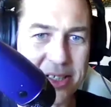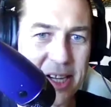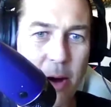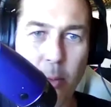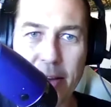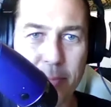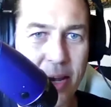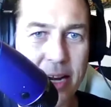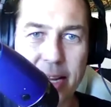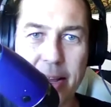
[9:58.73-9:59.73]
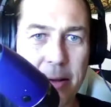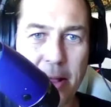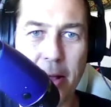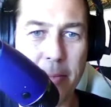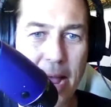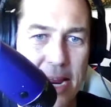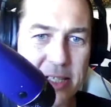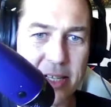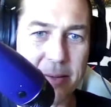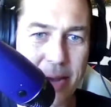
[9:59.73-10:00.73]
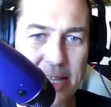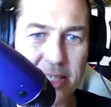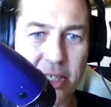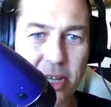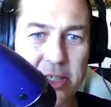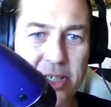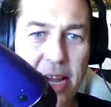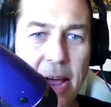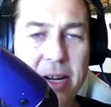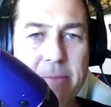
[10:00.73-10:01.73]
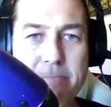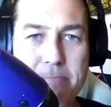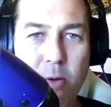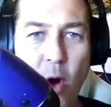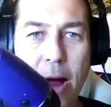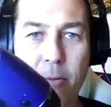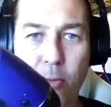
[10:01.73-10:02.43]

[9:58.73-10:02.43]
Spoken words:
at Soundwave. Bloody amazing, amazing shows. Do you have any like